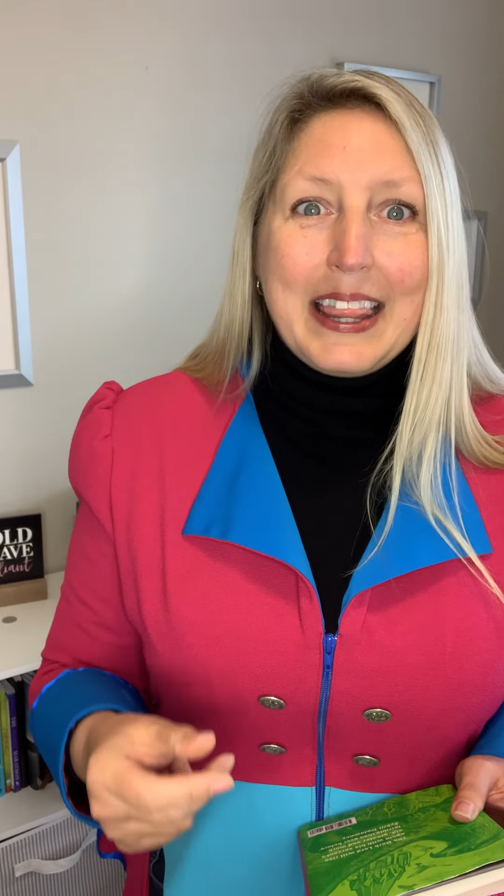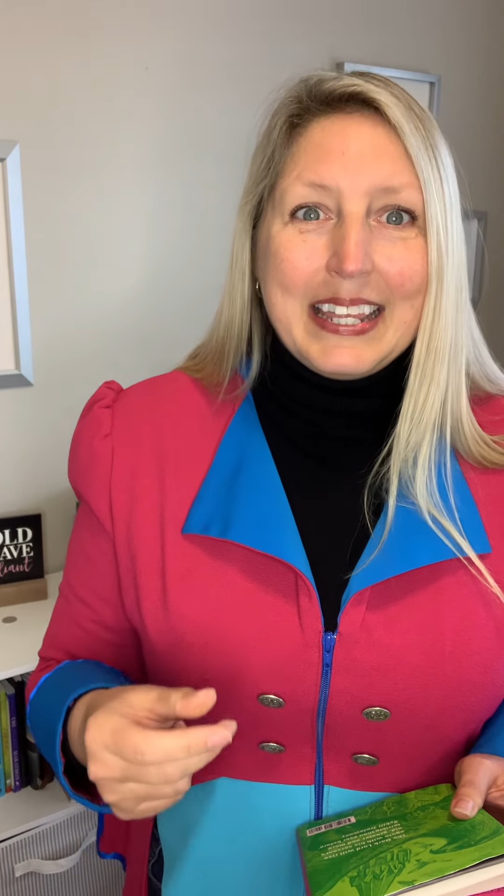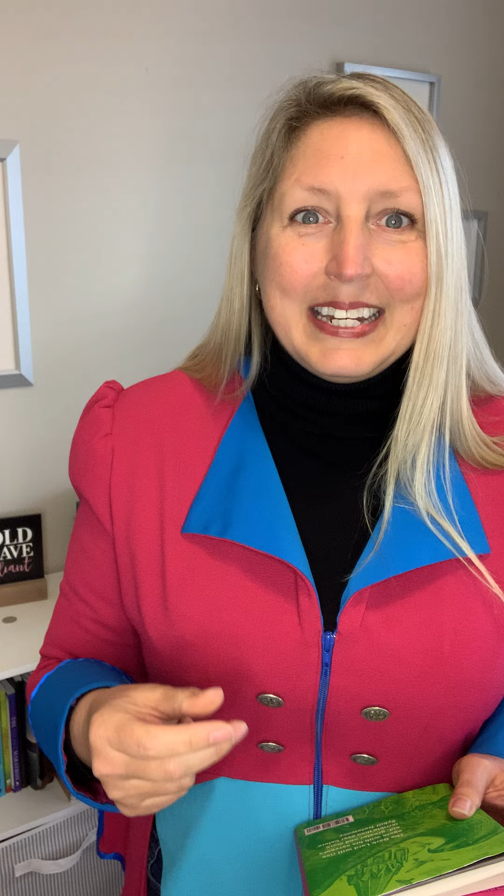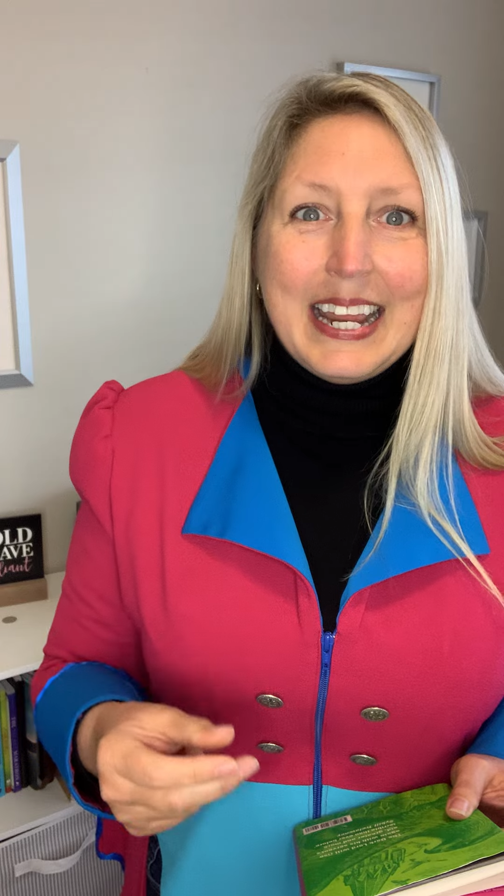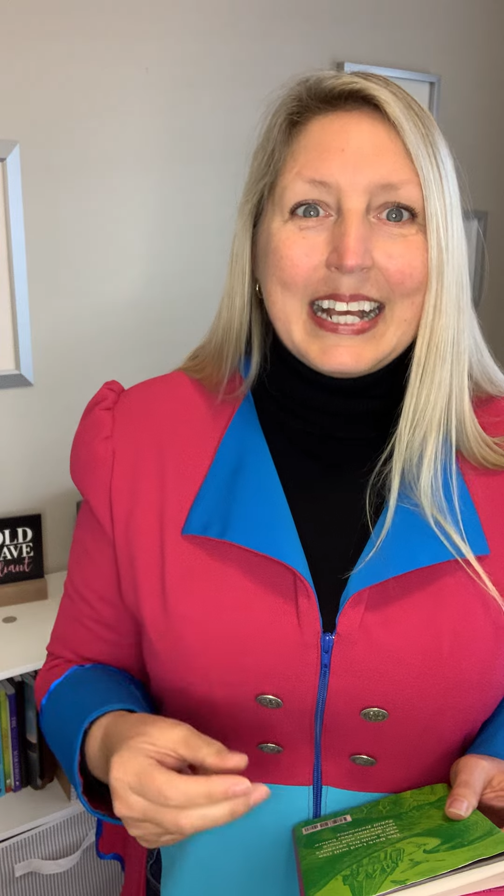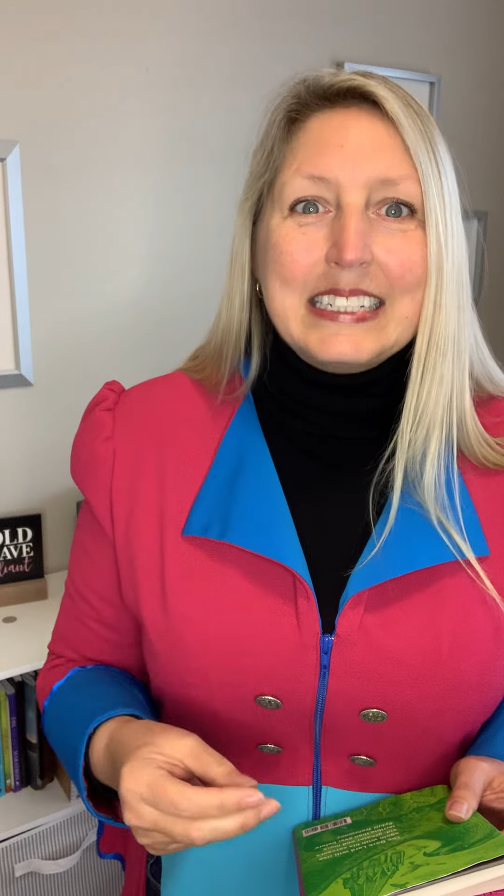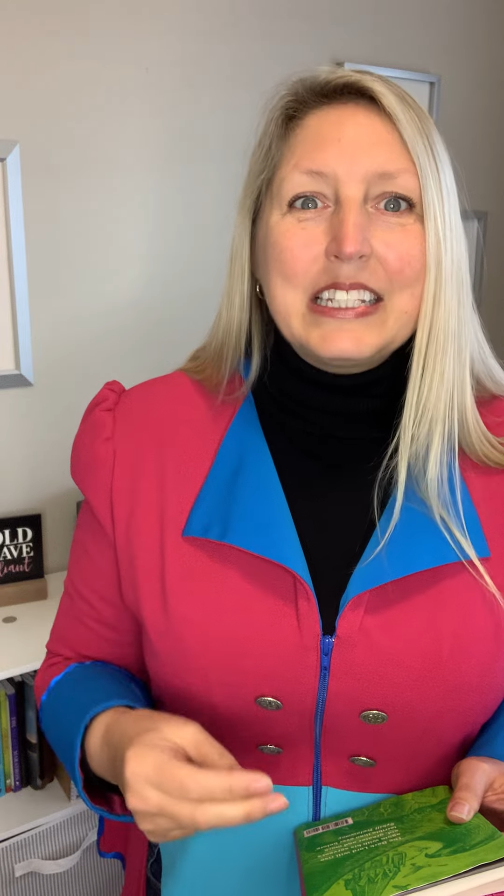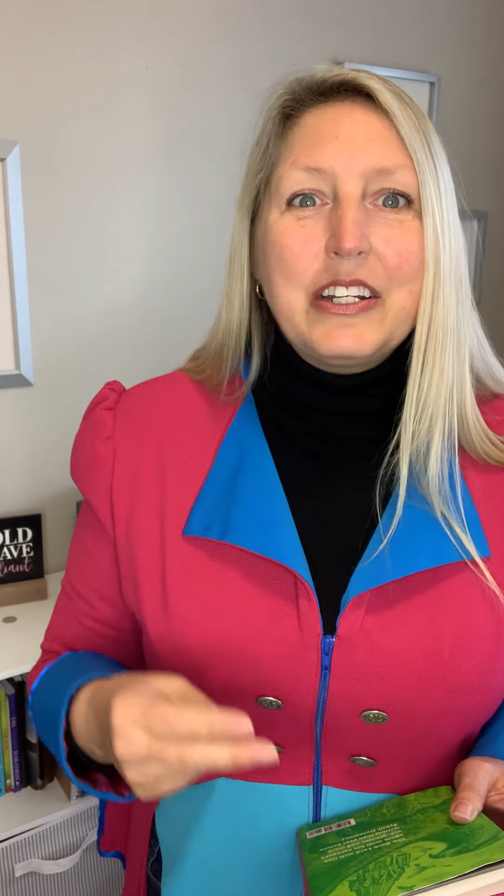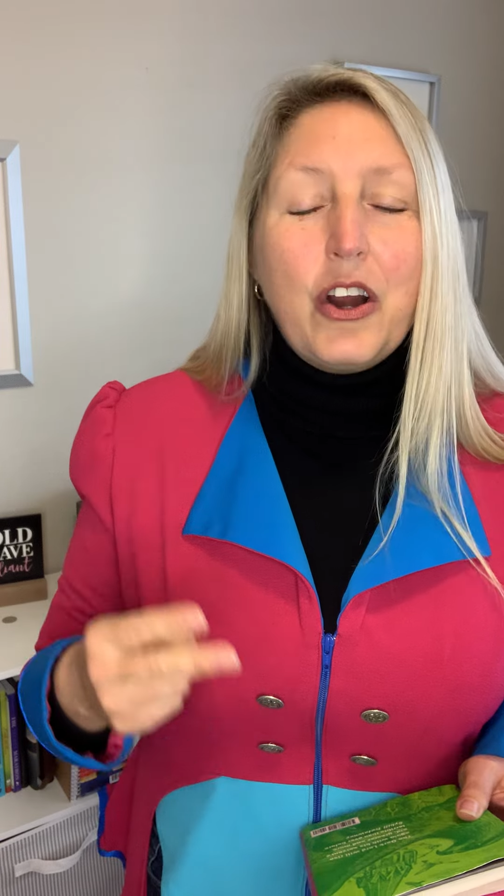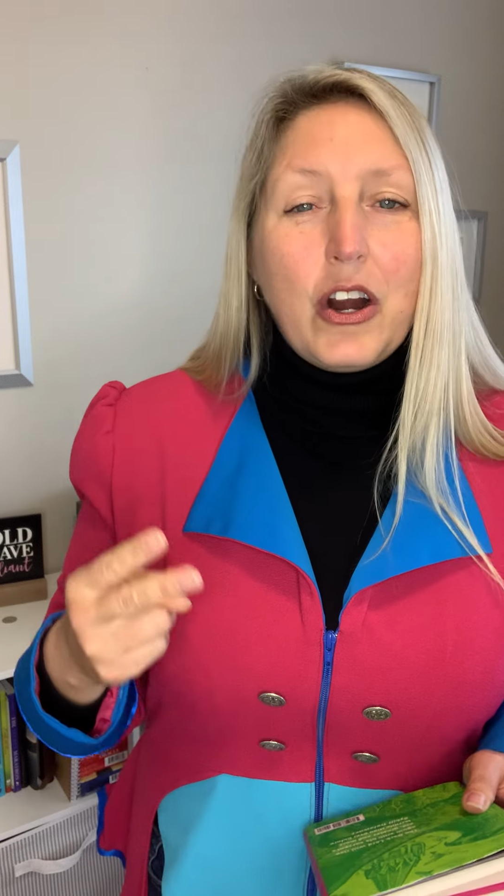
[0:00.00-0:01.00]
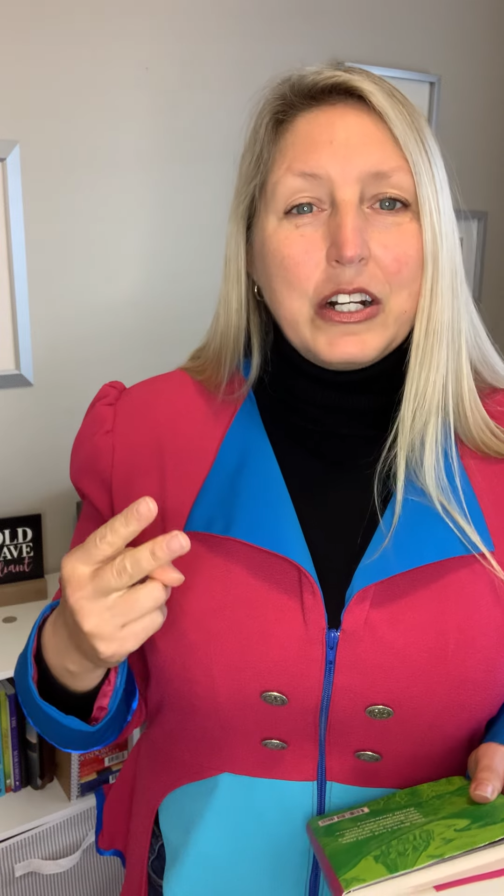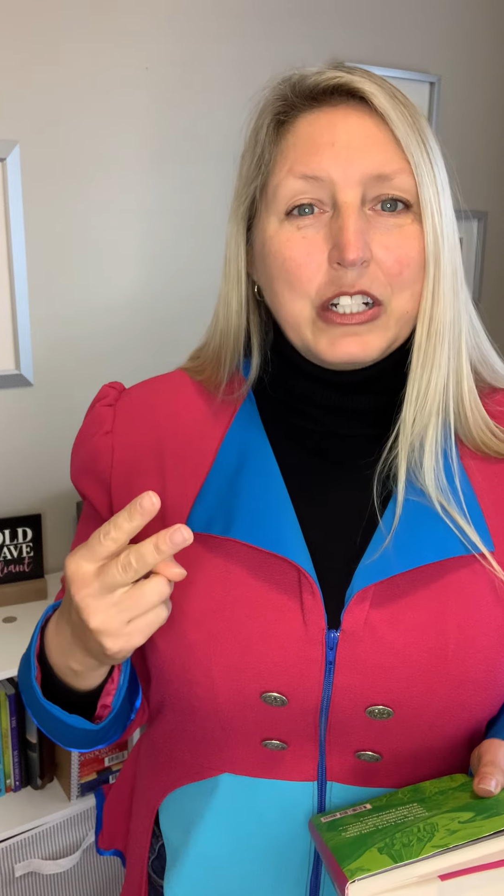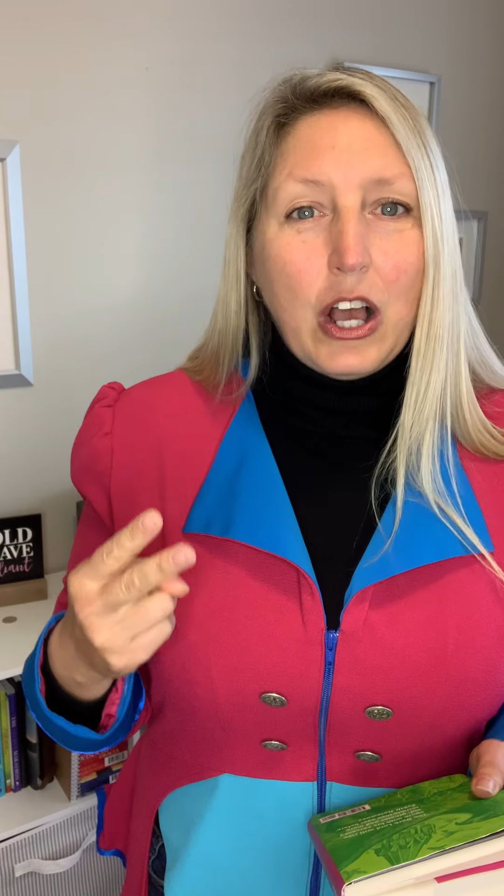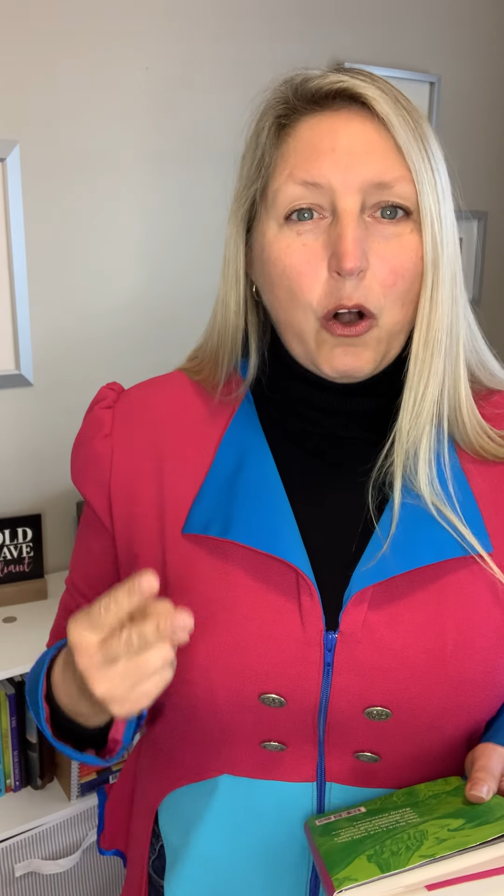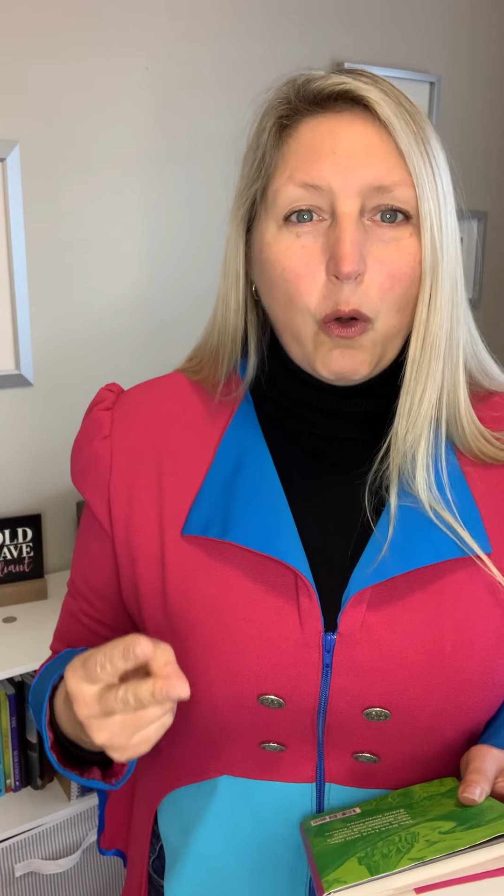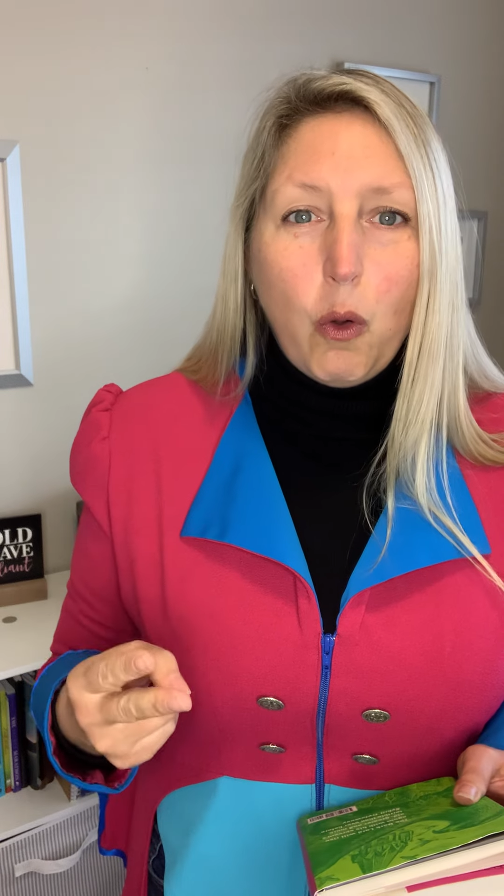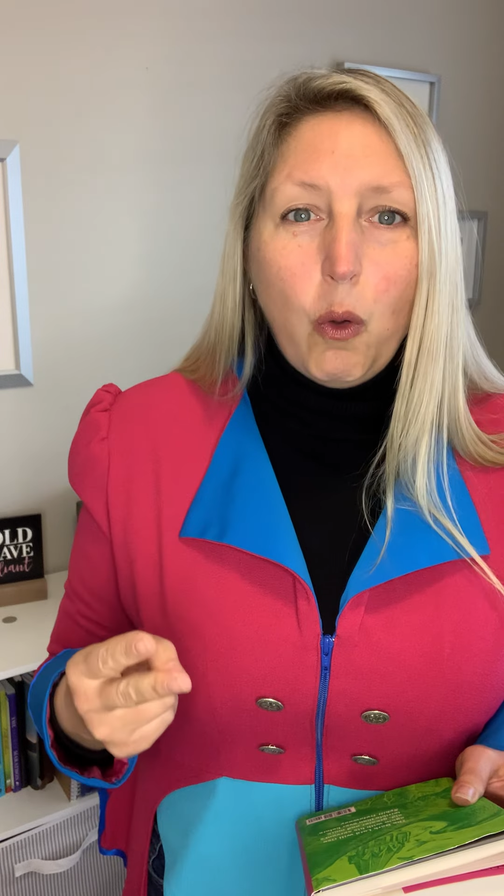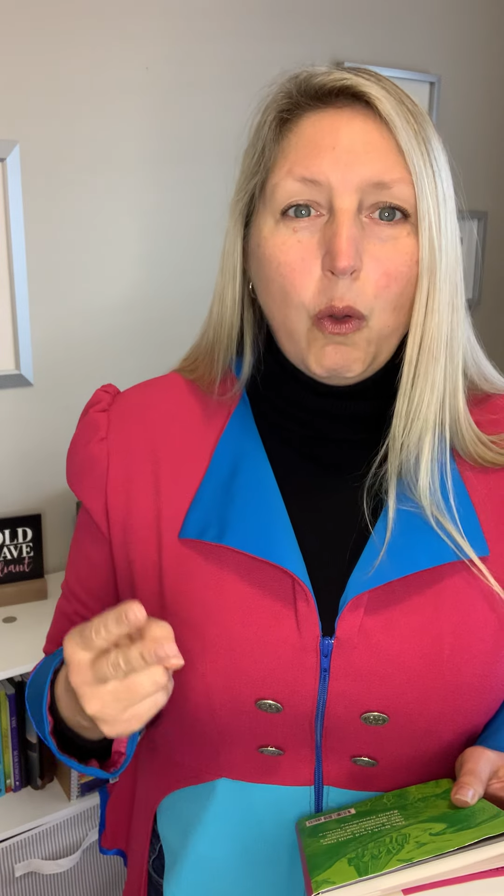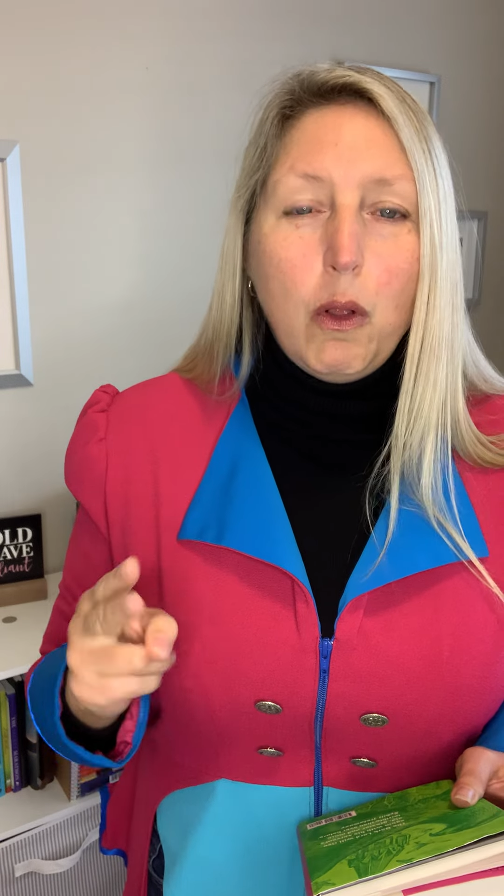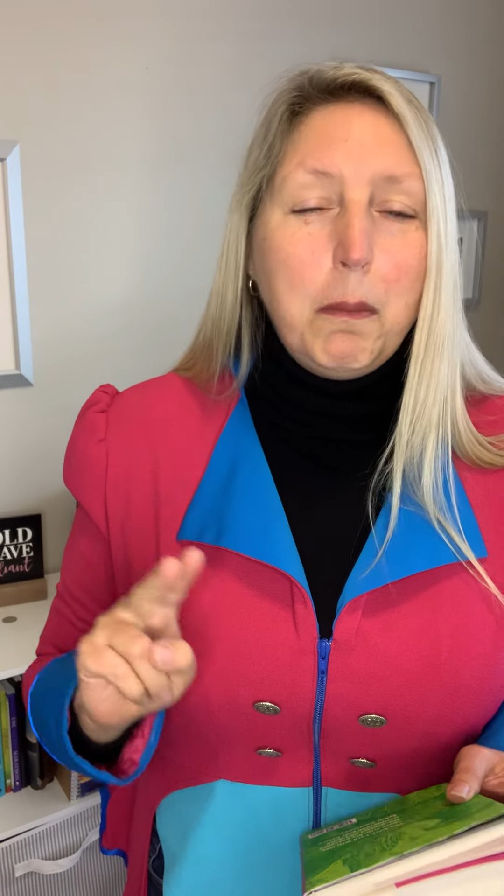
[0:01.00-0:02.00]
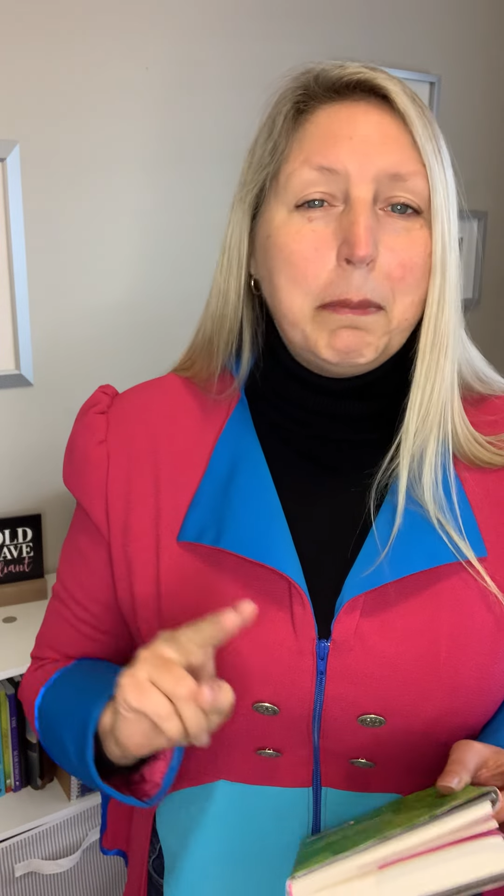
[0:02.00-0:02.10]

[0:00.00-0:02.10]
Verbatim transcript: The next, there are a whole